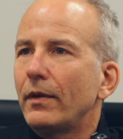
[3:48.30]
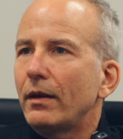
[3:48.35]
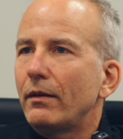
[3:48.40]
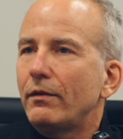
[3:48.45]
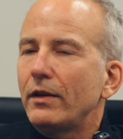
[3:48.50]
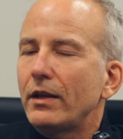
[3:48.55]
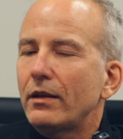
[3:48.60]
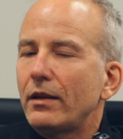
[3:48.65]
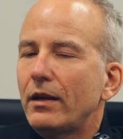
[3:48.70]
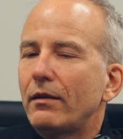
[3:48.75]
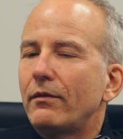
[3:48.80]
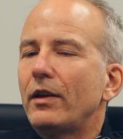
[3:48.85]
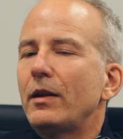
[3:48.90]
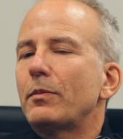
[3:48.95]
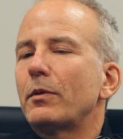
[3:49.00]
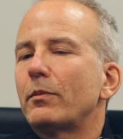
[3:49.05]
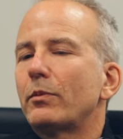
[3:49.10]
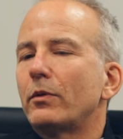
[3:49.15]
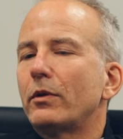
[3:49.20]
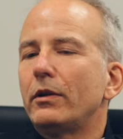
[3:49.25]
via that
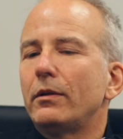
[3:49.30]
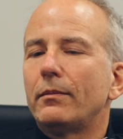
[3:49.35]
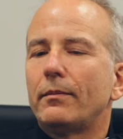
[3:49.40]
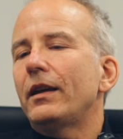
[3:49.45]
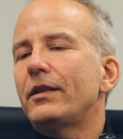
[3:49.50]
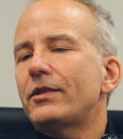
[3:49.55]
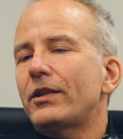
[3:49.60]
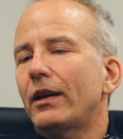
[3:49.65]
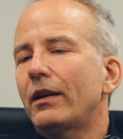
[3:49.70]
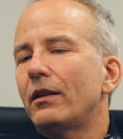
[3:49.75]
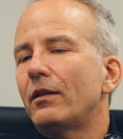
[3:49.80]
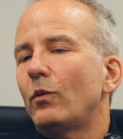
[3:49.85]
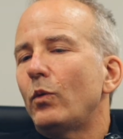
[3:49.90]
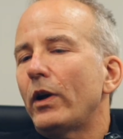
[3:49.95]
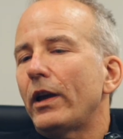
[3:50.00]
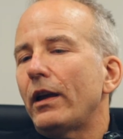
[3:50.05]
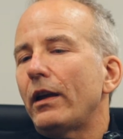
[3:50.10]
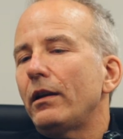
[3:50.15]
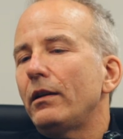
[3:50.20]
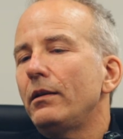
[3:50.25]
vapor point. A second
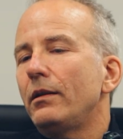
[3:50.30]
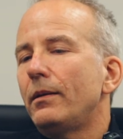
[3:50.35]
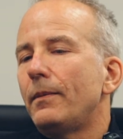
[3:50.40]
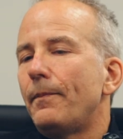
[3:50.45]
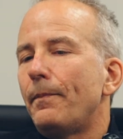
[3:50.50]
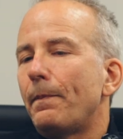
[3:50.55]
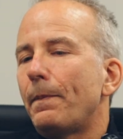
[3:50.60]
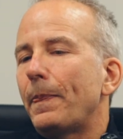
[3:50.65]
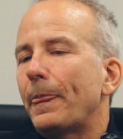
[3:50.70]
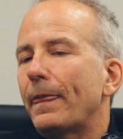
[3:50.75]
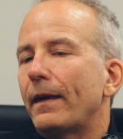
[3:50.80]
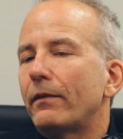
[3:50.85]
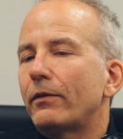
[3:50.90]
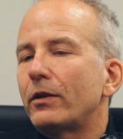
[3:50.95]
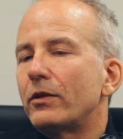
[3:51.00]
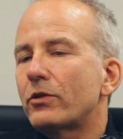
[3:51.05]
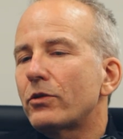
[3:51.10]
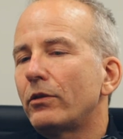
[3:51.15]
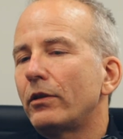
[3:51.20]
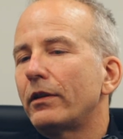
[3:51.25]
way of
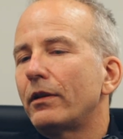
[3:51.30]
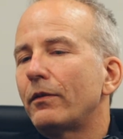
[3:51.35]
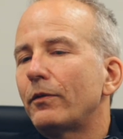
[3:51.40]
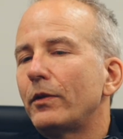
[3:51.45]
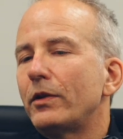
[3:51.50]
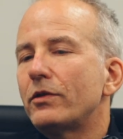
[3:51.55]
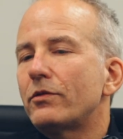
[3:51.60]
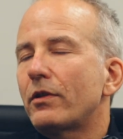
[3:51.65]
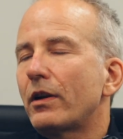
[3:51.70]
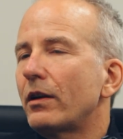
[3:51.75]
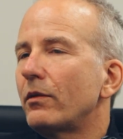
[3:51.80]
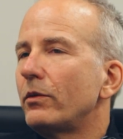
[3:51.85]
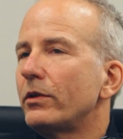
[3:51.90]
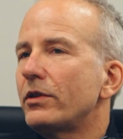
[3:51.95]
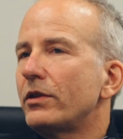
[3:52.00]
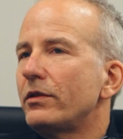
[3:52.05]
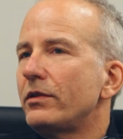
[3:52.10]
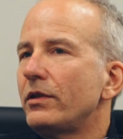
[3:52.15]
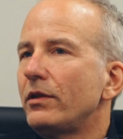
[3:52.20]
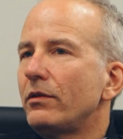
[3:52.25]
controlling a freeze dryer,
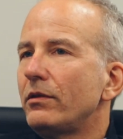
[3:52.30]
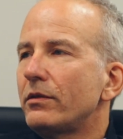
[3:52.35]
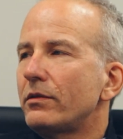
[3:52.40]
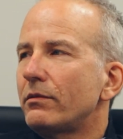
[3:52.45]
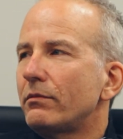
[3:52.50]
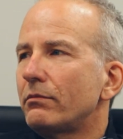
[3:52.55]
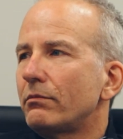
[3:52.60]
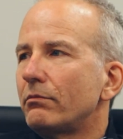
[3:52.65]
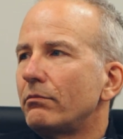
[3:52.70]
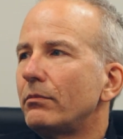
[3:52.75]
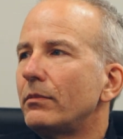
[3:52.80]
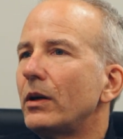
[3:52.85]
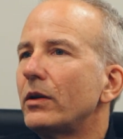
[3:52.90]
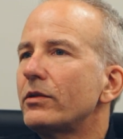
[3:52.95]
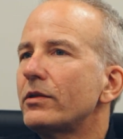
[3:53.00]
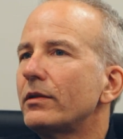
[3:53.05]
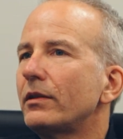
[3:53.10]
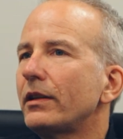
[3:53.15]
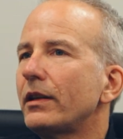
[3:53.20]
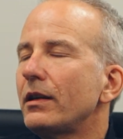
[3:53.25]
which is used
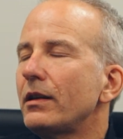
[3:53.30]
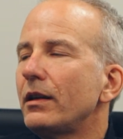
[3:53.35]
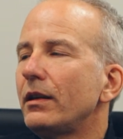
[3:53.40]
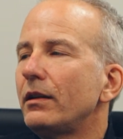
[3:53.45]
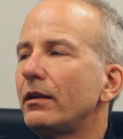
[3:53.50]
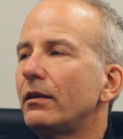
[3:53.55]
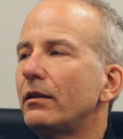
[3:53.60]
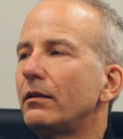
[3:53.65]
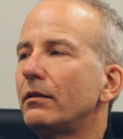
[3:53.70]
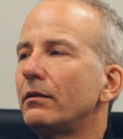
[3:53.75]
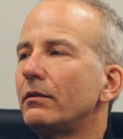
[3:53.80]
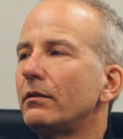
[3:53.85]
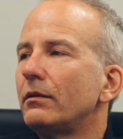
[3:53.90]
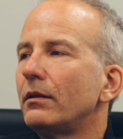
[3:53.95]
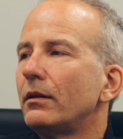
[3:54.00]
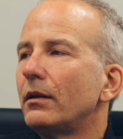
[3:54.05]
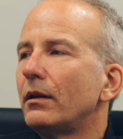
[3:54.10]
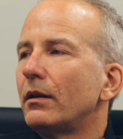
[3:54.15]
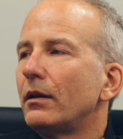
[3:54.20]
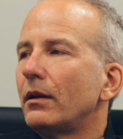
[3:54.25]
mostly in
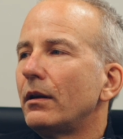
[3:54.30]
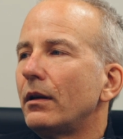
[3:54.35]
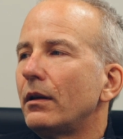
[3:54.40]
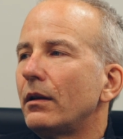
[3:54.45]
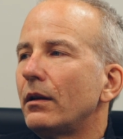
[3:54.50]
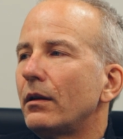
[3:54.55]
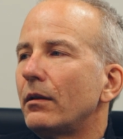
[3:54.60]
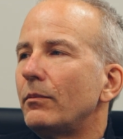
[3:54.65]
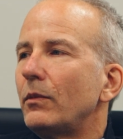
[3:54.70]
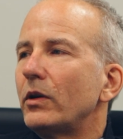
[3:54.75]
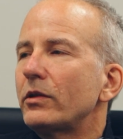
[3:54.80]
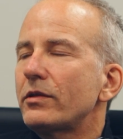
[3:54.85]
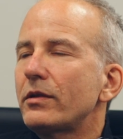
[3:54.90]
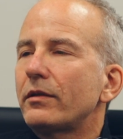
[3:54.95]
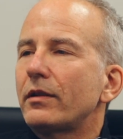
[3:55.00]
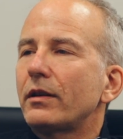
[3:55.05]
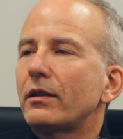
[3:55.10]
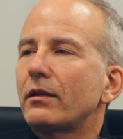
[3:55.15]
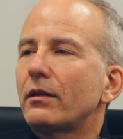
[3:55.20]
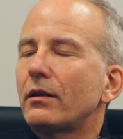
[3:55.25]
most
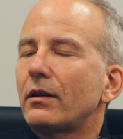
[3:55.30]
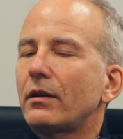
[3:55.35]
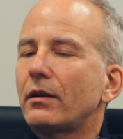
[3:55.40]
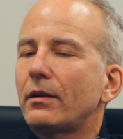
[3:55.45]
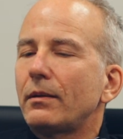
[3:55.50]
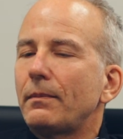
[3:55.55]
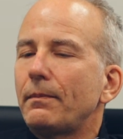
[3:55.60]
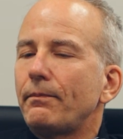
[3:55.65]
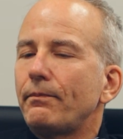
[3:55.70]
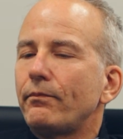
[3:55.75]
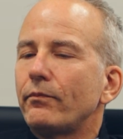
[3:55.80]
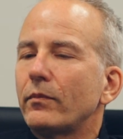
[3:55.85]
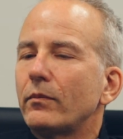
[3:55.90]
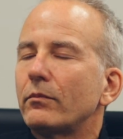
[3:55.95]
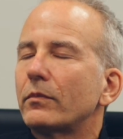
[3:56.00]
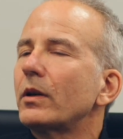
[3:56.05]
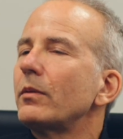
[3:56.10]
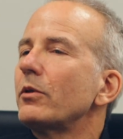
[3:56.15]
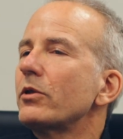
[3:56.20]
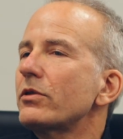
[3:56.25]
of the um,
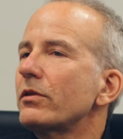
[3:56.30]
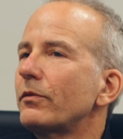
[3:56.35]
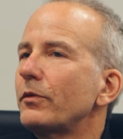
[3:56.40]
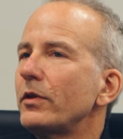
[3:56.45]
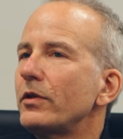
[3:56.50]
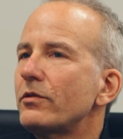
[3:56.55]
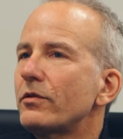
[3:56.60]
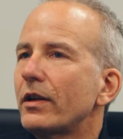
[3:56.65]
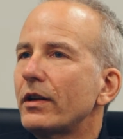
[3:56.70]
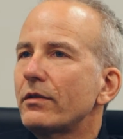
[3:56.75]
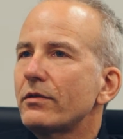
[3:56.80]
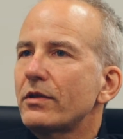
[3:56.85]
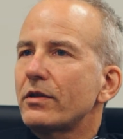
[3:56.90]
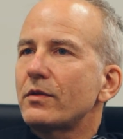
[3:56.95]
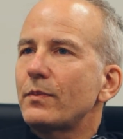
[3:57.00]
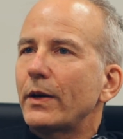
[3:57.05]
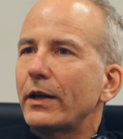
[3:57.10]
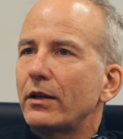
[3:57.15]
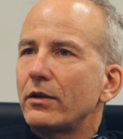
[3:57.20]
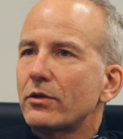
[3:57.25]
commercial freeze dryers,
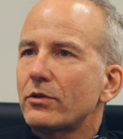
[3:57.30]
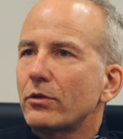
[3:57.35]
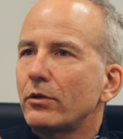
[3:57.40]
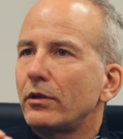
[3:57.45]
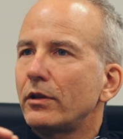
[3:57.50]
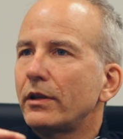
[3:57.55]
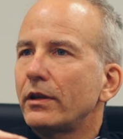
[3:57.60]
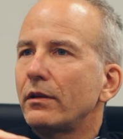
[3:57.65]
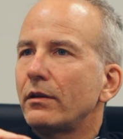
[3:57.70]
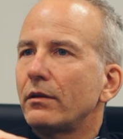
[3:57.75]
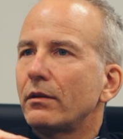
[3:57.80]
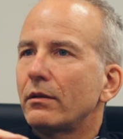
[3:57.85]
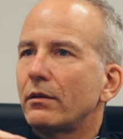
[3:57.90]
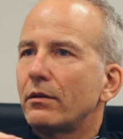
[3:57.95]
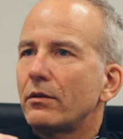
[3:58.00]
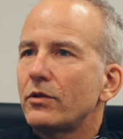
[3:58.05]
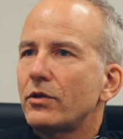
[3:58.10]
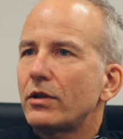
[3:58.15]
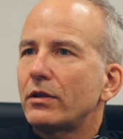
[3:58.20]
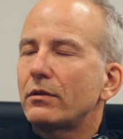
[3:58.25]
is by controlling
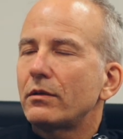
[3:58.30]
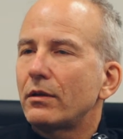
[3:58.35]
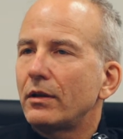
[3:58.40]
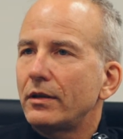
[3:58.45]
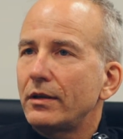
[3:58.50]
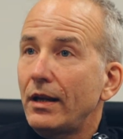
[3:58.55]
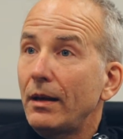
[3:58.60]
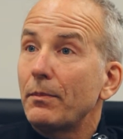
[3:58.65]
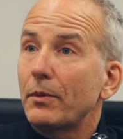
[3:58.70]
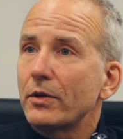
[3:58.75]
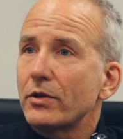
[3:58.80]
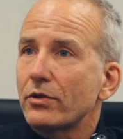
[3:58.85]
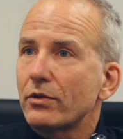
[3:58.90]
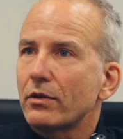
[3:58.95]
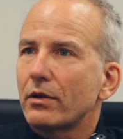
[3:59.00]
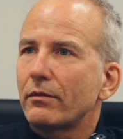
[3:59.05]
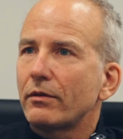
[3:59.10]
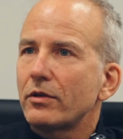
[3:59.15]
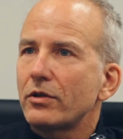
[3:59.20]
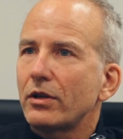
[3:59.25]
the
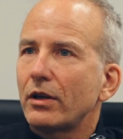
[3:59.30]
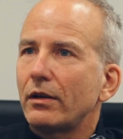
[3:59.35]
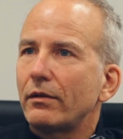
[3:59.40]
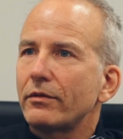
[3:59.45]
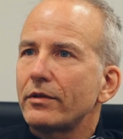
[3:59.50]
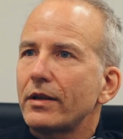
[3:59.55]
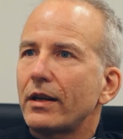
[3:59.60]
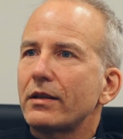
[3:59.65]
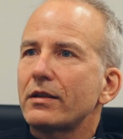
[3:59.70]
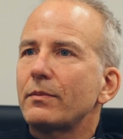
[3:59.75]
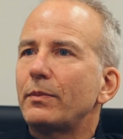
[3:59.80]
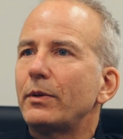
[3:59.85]
temperature of the shelves as